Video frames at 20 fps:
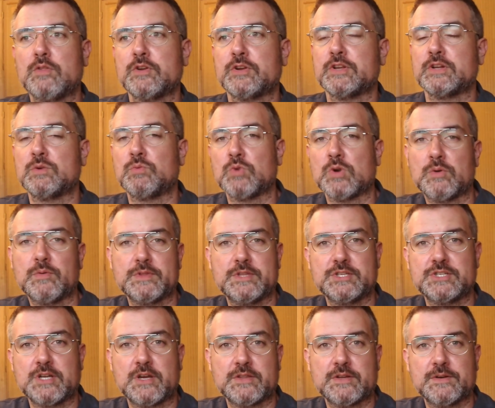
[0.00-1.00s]
going to work with each
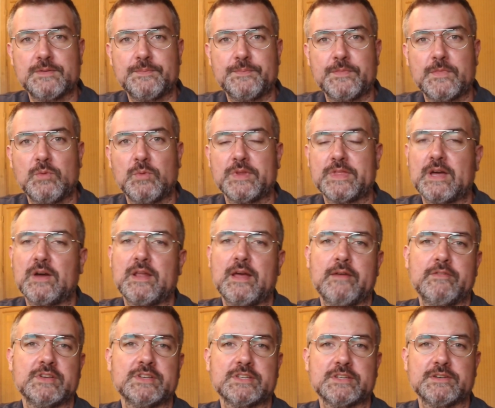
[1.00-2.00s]
other without
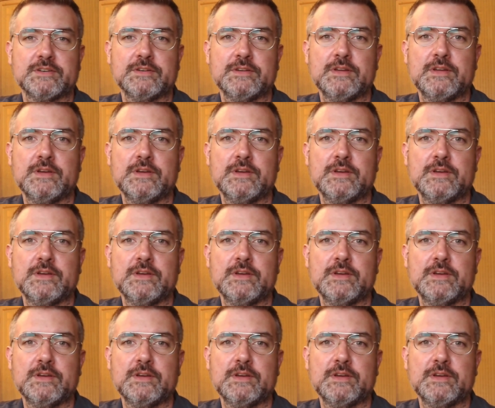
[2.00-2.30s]
having to